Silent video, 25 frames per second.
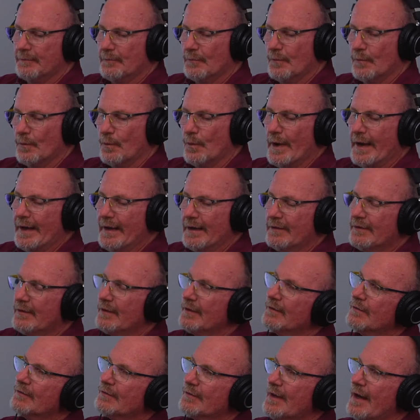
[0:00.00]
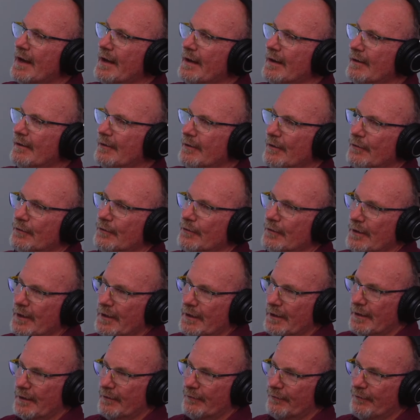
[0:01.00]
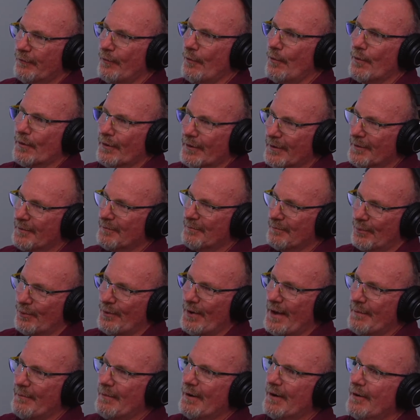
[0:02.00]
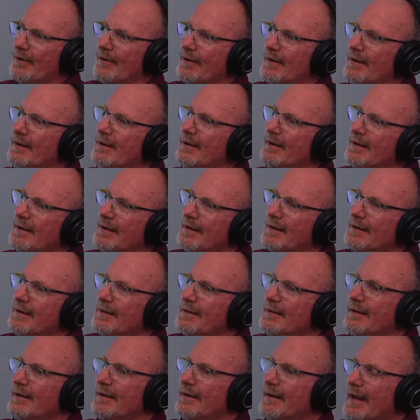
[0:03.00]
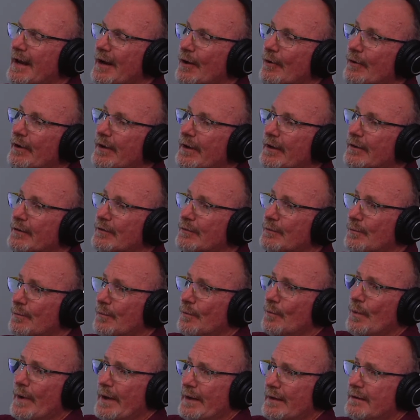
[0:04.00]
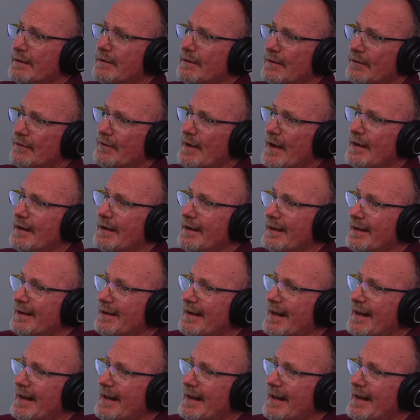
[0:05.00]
weight, and style, those are kind of the four primary areas when designing an